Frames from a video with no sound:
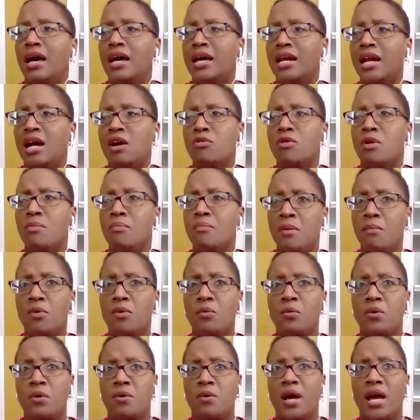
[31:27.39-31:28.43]
And I
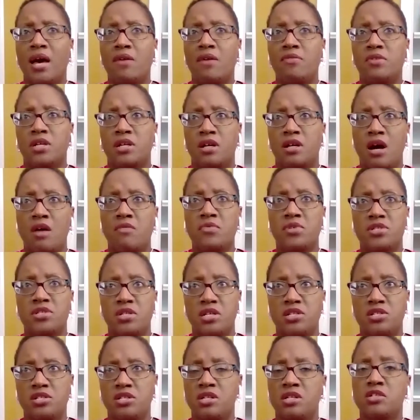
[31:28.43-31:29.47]
remember we were having a
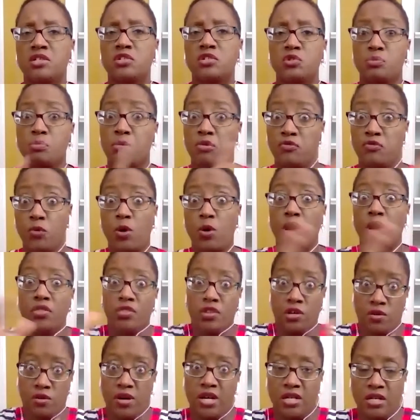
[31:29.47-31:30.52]
conversation, this was before
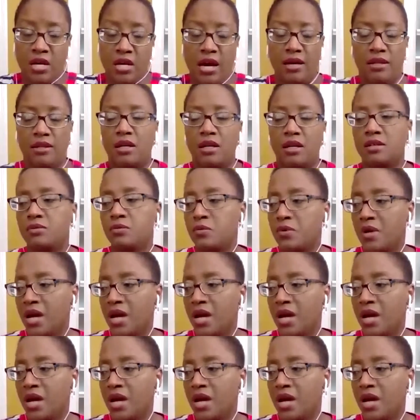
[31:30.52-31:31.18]
the great dialogue.